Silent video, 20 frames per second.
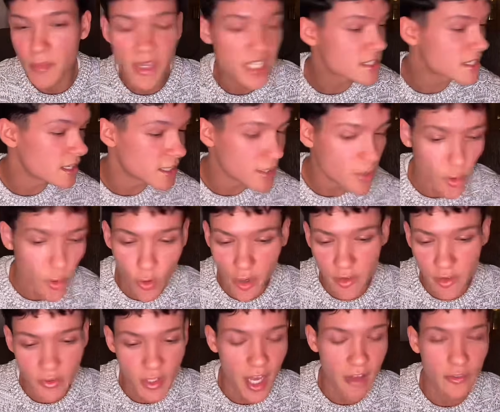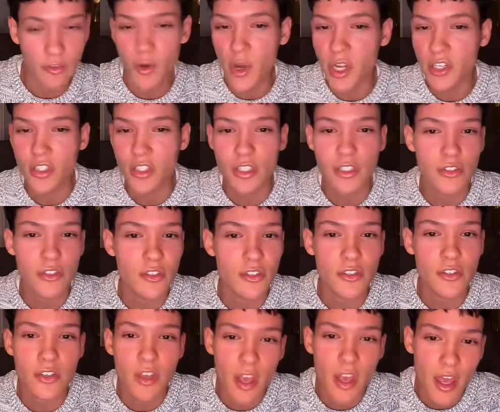missing or if you have
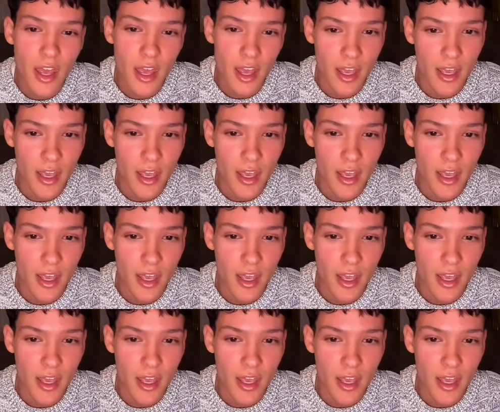questions.